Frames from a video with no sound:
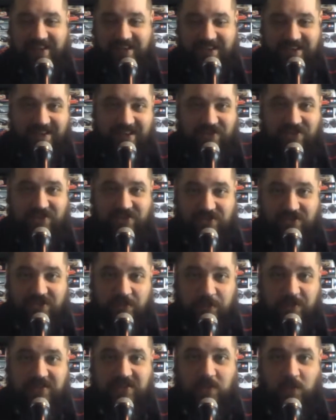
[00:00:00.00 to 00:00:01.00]
Actually,
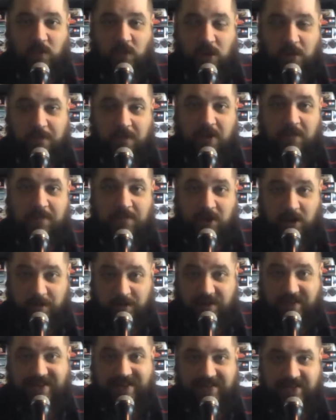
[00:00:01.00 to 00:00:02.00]
see what the Walmart
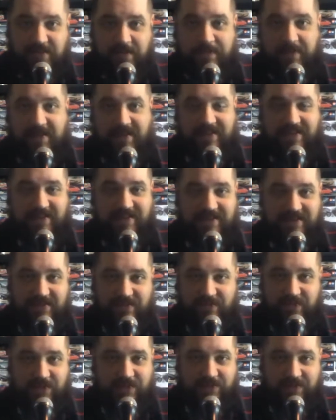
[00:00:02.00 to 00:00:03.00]
barber did to me?
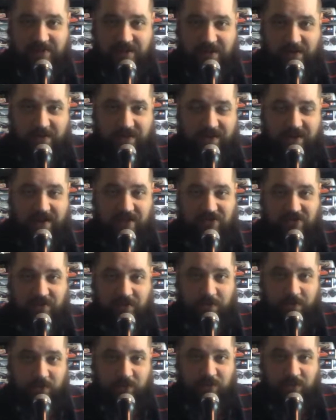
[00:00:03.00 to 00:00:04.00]
This was not what I
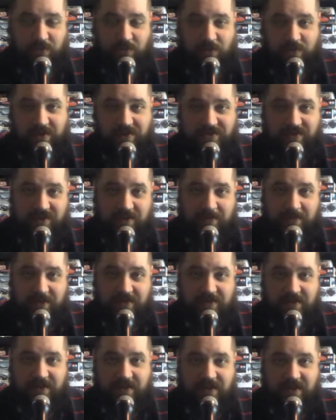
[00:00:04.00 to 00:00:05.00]
actually was requesting,
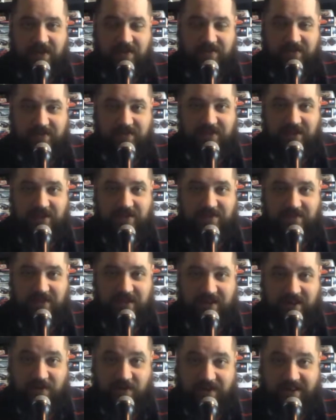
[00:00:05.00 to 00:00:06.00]
but, you know,
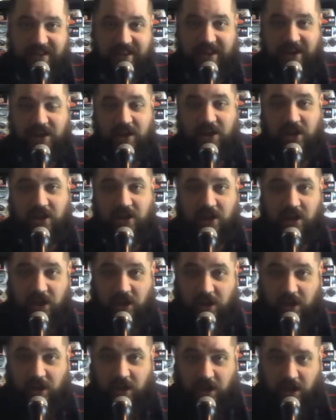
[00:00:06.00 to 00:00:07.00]
they really can't
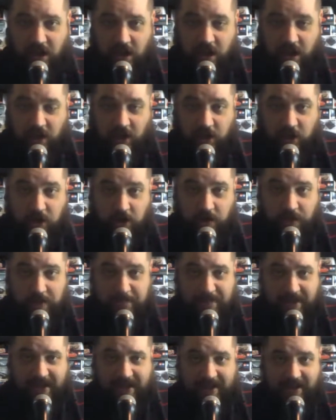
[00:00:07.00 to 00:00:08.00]
glue
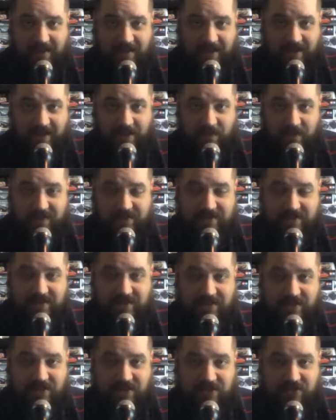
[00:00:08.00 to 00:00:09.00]
it back on once
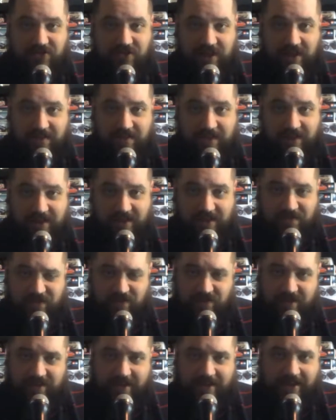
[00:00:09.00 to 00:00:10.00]
they start shaving
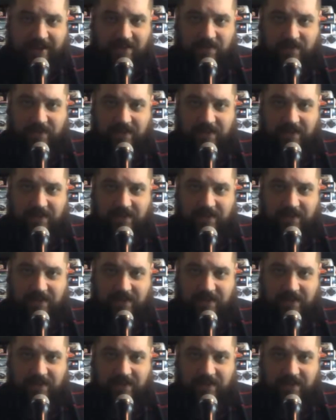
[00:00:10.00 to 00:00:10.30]
half your head.